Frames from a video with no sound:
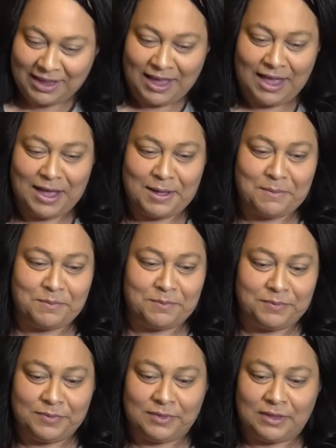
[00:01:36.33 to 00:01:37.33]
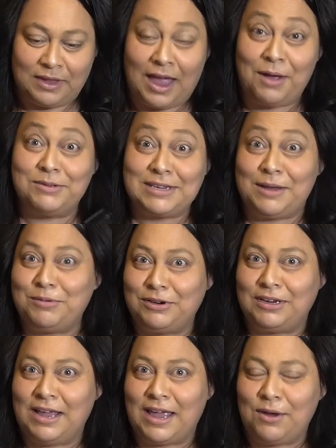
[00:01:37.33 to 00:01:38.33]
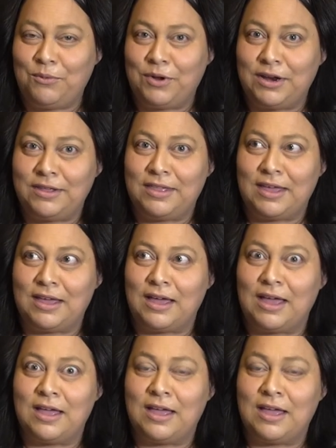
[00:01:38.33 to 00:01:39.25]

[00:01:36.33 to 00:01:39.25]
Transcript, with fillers: Um, I was able to get one of the